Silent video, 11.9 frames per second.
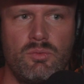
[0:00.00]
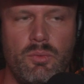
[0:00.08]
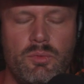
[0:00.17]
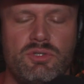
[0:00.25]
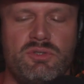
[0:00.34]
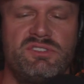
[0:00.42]
What
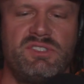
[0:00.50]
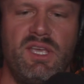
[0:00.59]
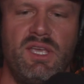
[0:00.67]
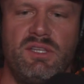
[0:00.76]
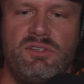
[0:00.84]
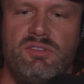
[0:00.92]
would you
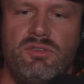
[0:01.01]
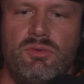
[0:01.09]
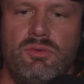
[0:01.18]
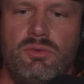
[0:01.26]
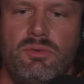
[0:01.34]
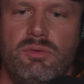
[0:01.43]
say
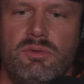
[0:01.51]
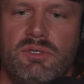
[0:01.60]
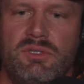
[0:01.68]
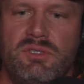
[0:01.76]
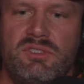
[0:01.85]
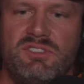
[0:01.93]
to
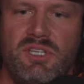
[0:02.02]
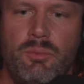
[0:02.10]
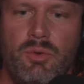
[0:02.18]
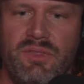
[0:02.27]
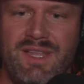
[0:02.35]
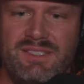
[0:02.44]

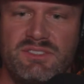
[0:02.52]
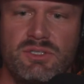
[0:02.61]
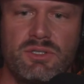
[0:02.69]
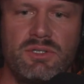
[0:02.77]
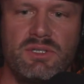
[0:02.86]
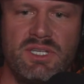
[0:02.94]
someone that's
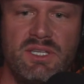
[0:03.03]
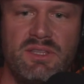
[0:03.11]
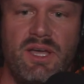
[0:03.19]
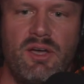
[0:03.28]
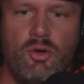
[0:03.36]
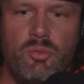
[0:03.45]
currently in
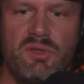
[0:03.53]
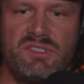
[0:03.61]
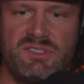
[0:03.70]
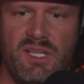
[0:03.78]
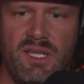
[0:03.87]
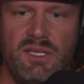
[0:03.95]
that hopeless
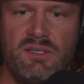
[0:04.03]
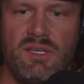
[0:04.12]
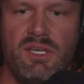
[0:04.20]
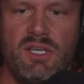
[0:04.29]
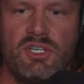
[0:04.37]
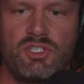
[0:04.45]
state,
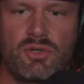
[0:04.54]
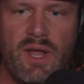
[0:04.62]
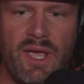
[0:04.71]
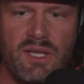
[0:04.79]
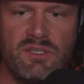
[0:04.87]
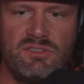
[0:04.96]

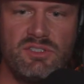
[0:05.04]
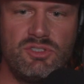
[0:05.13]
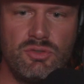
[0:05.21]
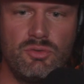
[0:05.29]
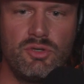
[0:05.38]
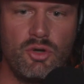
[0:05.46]
trying to
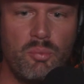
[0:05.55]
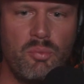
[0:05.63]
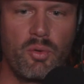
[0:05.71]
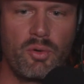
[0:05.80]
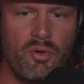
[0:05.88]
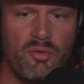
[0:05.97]
do no
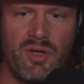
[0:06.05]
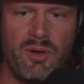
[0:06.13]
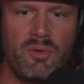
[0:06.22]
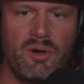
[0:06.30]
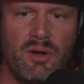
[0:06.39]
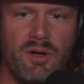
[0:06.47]
porn
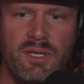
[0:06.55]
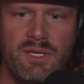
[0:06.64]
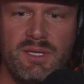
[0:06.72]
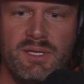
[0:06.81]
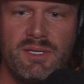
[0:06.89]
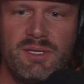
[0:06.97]
November,
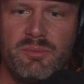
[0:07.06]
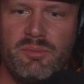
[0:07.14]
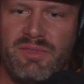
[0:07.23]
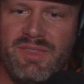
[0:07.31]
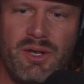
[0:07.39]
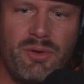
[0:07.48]

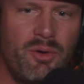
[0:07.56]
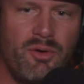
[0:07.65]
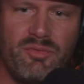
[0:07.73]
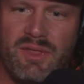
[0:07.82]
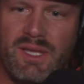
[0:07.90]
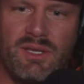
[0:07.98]
but they don't know
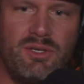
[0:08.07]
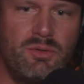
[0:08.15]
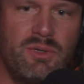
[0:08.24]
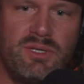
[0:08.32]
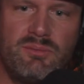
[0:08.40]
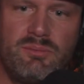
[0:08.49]
if they can
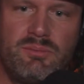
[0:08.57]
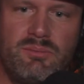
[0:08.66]
do it?